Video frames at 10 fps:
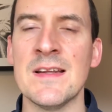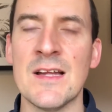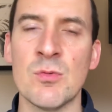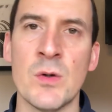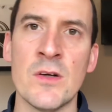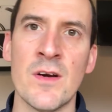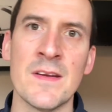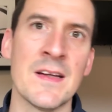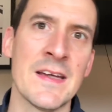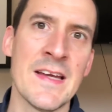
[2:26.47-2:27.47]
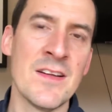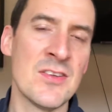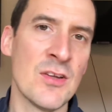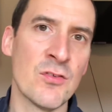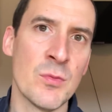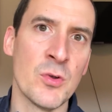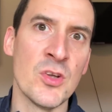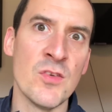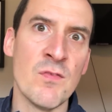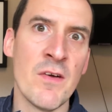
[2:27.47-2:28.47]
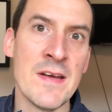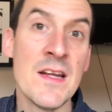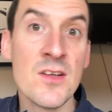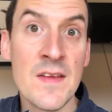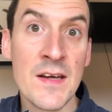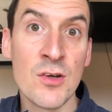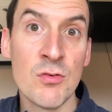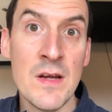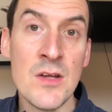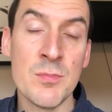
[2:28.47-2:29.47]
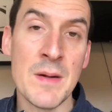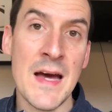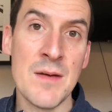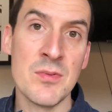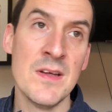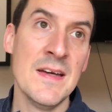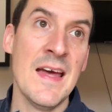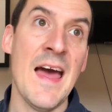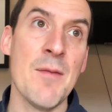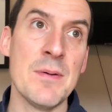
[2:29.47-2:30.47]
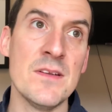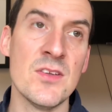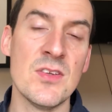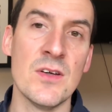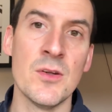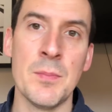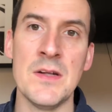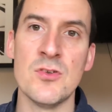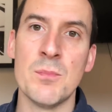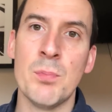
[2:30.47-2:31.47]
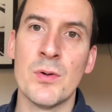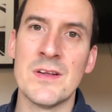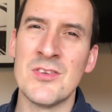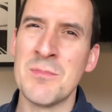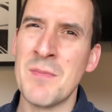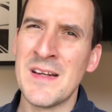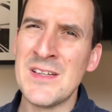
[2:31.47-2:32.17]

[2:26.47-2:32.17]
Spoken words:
That's why you're either going to get yourself someone at the very end of their career who's perhaps happy to sit on the bench and pocket some money.